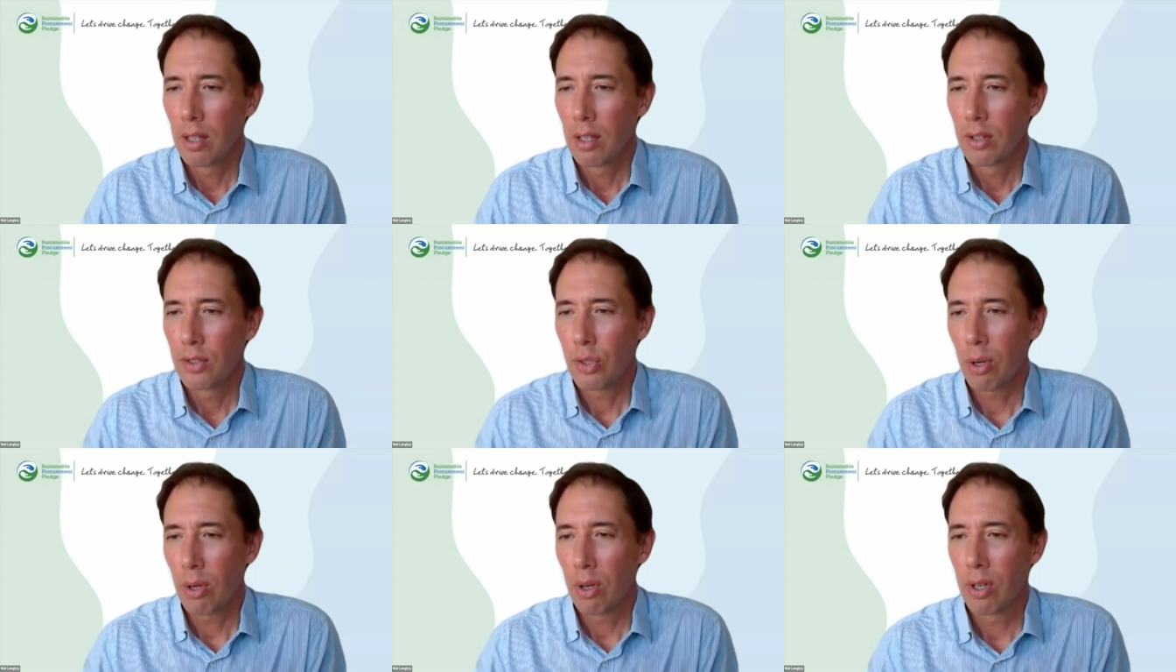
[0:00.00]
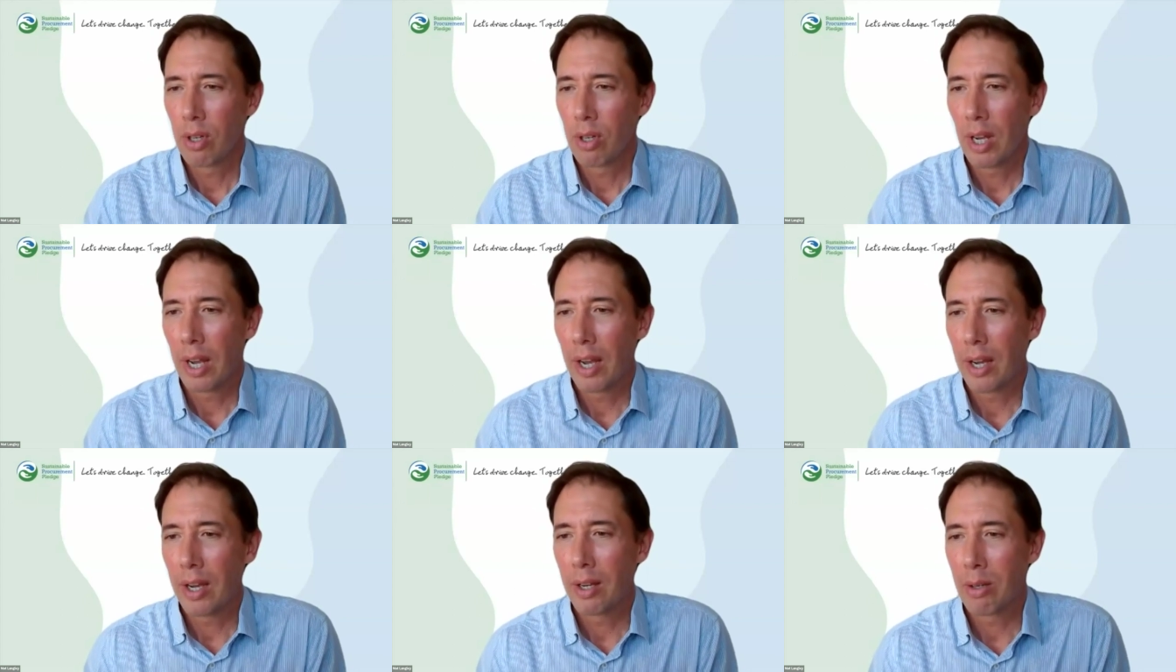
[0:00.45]
So
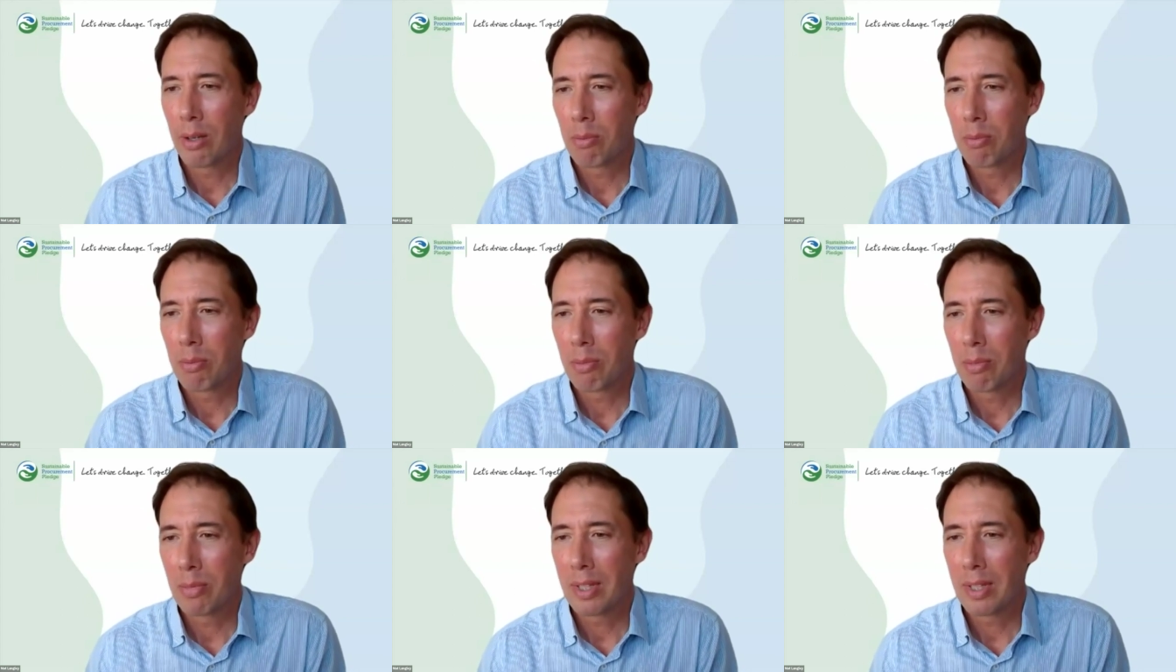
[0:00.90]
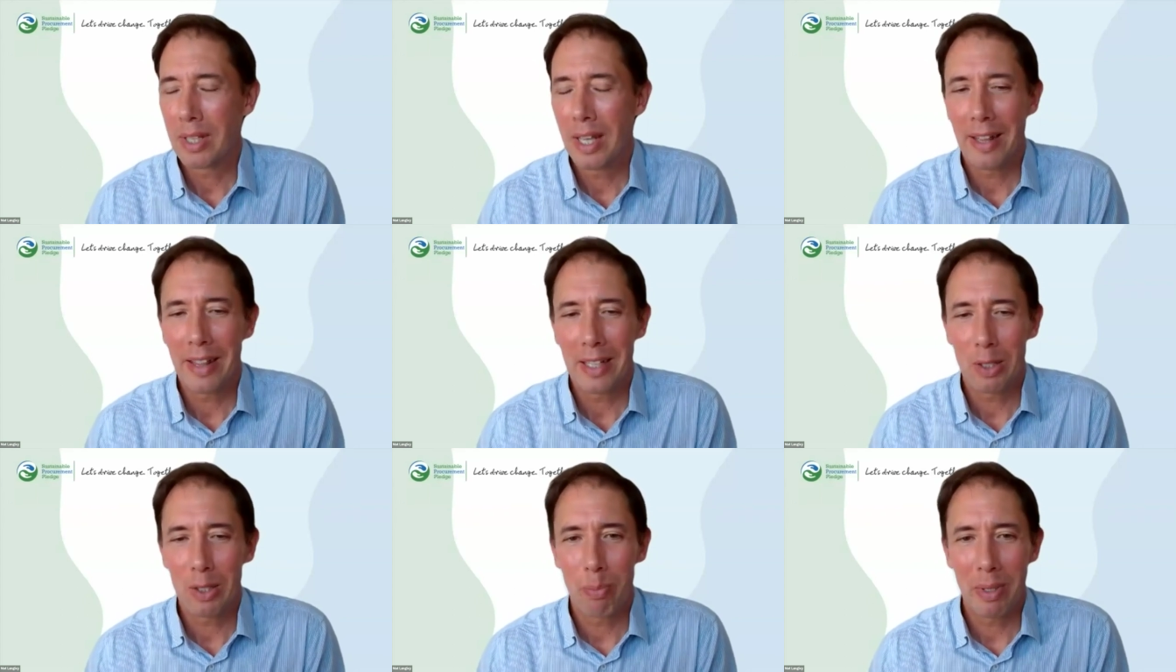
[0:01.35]
um, yeah,
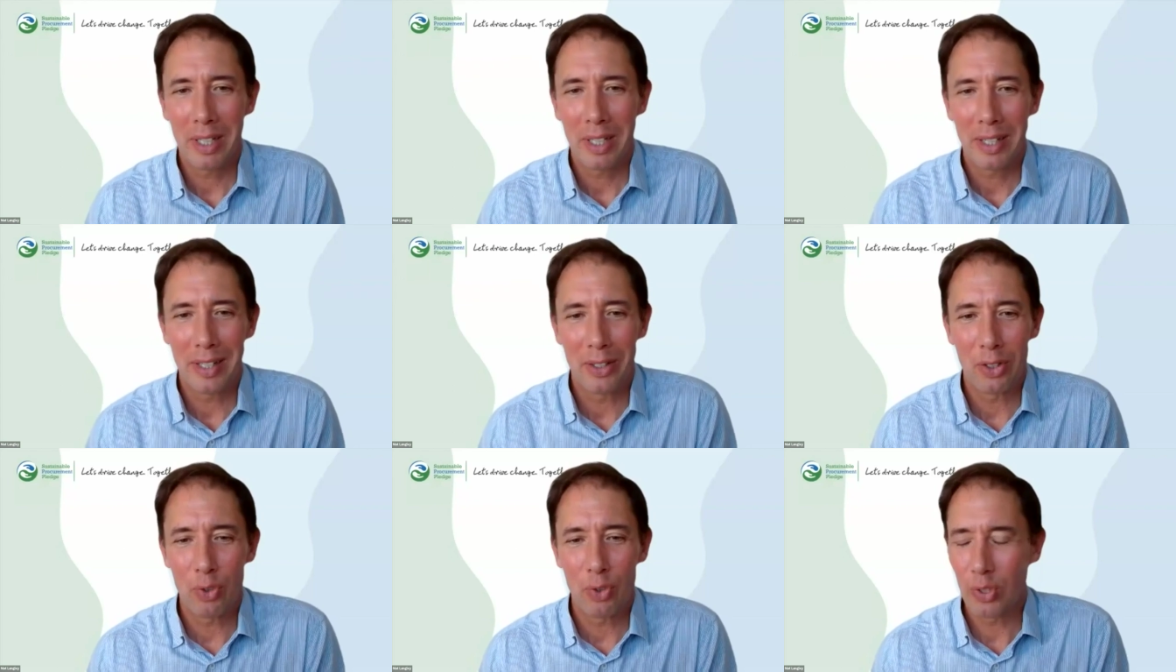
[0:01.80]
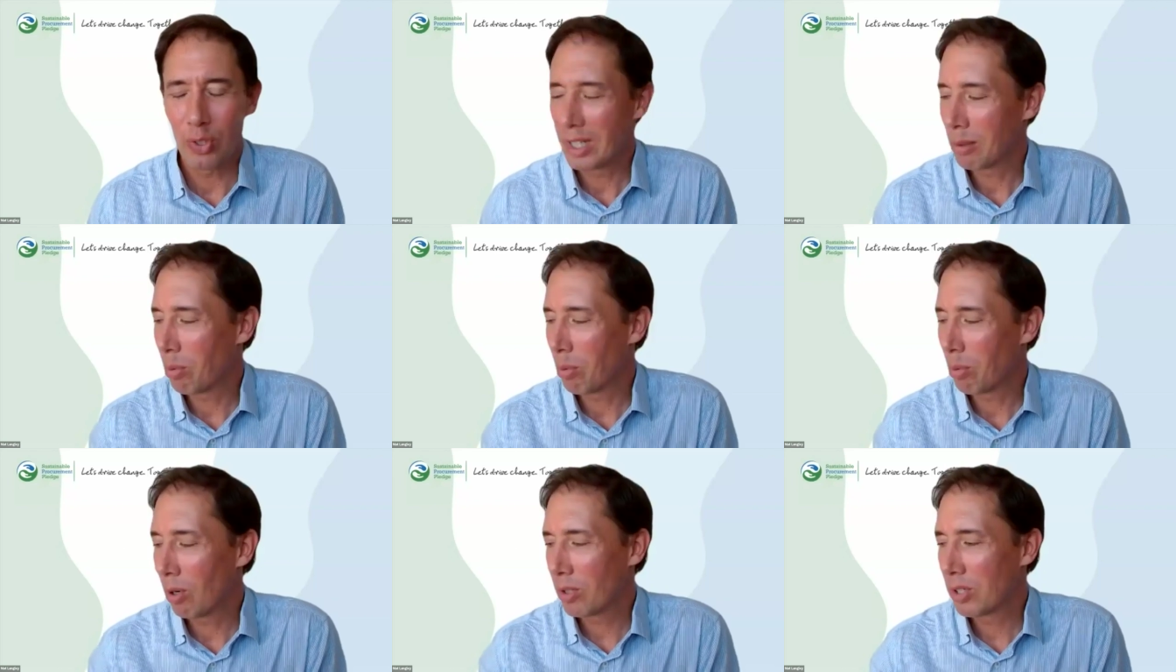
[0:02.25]
that's been an
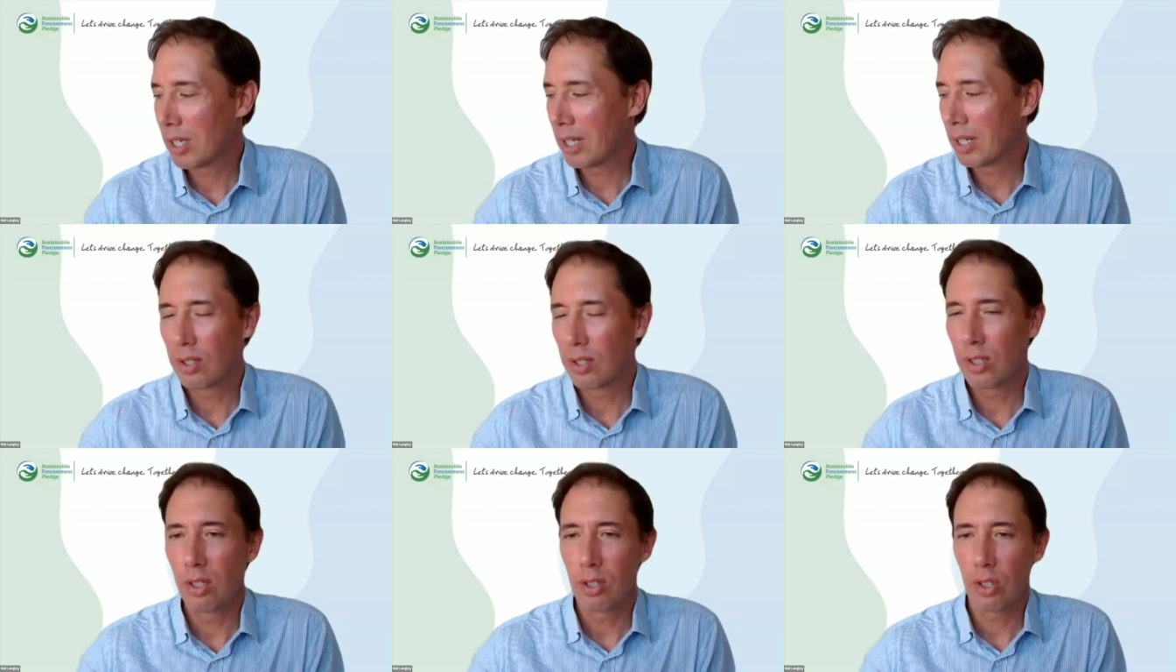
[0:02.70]
interesting process.